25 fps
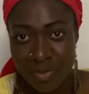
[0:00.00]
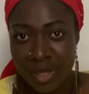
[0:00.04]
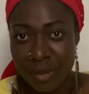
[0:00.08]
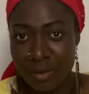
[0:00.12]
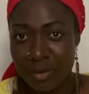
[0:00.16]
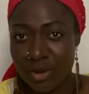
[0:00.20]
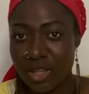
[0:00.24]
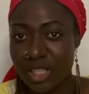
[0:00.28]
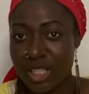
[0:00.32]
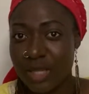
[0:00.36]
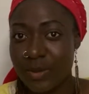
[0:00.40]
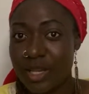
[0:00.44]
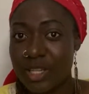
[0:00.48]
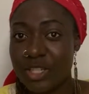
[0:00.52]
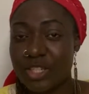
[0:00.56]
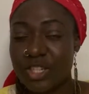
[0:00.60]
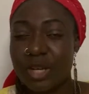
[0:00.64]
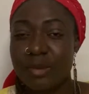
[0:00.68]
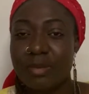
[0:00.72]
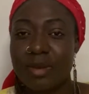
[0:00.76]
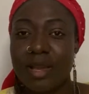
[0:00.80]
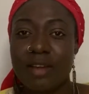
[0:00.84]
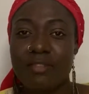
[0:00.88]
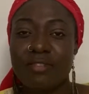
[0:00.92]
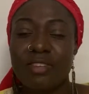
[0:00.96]
because they were showing
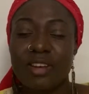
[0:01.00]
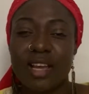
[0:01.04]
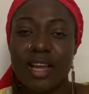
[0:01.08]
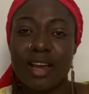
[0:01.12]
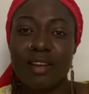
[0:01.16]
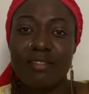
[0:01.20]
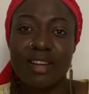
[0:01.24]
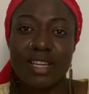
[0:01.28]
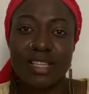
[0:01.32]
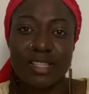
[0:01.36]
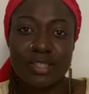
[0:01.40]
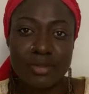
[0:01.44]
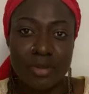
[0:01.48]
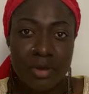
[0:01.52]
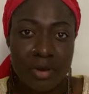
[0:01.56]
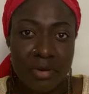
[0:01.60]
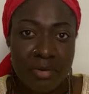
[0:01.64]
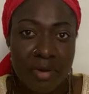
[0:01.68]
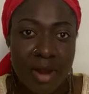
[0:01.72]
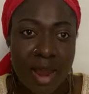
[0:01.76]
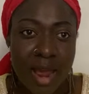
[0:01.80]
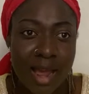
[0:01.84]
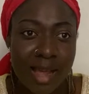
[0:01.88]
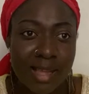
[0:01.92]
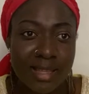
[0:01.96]
me African
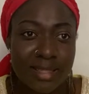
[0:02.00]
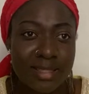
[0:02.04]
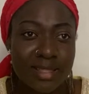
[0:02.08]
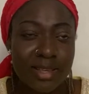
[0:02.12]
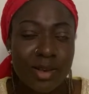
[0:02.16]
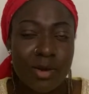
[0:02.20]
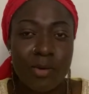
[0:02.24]
restaurants.